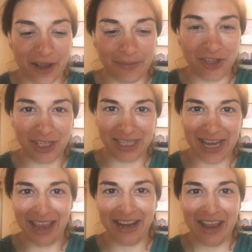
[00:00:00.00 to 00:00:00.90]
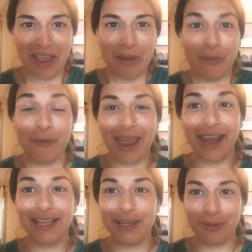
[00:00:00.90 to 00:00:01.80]
just yet, but we
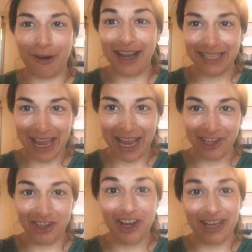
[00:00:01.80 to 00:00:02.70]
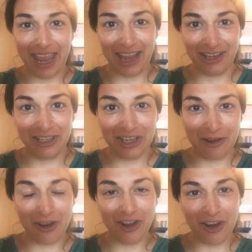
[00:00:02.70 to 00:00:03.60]
had a surprise hatch again. So
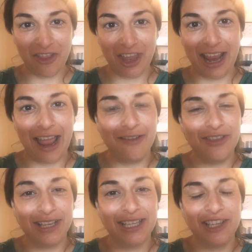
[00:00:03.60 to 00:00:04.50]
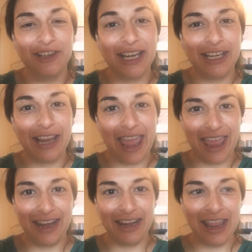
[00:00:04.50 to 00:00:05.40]
y'all know that I have this silky
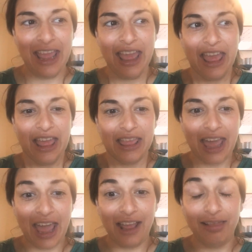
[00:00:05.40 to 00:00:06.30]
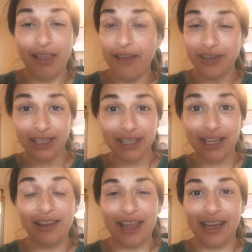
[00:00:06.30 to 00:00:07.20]
hen that loves to
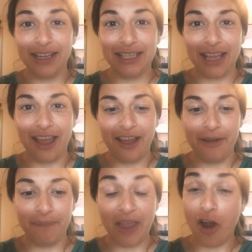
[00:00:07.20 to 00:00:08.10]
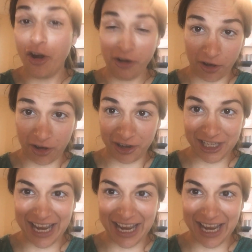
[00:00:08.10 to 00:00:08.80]
steal eggs that aren't hers